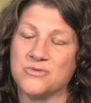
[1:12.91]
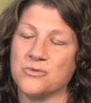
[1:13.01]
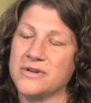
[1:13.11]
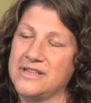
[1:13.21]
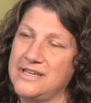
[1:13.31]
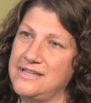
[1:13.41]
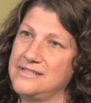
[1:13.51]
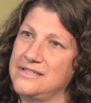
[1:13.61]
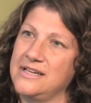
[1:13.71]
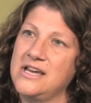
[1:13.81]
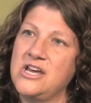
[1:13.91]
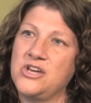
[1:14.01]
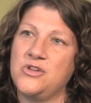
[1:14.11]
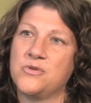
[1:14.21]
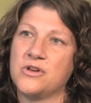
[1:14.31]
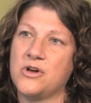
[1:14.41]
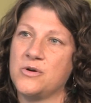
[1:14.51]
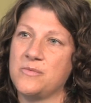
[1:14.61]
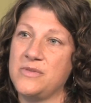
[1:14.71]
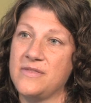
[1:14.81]
really easy. You can go
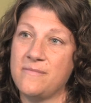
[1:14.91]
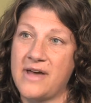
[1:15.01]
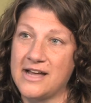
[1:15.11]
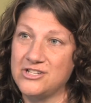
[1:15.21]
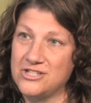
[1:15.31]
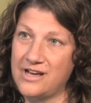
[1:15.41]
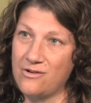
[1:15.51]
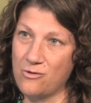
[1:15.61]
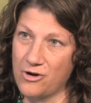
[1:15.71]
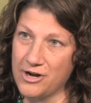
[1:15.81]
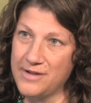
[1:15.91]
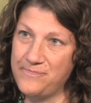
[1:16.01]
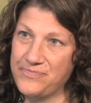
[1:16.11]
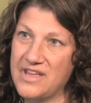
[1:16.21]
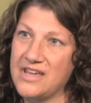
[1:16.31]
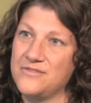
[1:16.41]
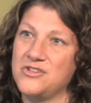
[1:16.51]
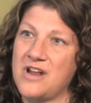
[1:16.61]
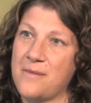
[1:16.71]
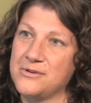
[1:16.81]
to bethematch.org. It gives
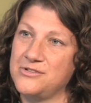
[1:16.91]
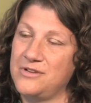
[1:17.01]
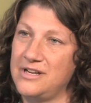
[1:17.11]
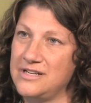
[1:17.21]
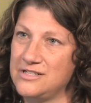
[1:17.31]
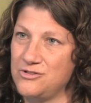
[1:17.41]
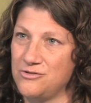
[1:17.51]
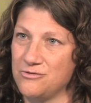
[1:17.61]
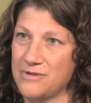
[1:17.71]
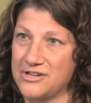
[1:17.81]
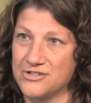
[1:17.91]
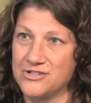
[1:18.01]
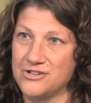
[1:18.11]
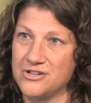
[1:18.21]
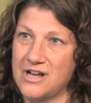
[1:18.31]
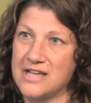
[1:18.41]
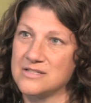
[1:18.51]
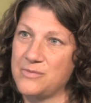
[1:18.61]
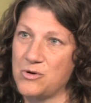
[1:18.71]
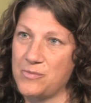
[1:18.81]
you an opportunity to register as
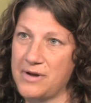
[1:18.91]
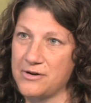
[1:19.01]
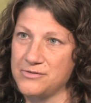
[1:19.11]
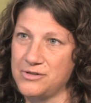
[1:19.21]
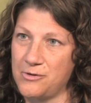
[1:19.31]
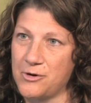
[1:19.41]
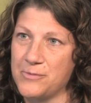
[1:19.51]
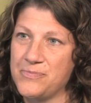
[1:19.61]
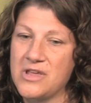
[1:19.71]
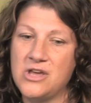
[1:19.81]
a bone marrow donor.